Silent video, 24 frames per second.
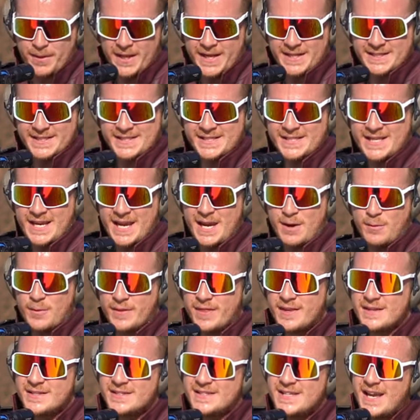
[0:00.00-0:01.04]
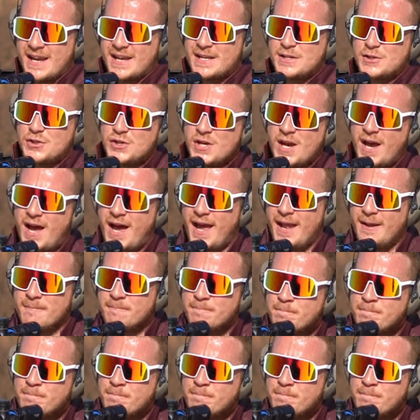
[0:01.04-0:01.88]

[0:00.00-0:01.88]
Let's see with this second shot,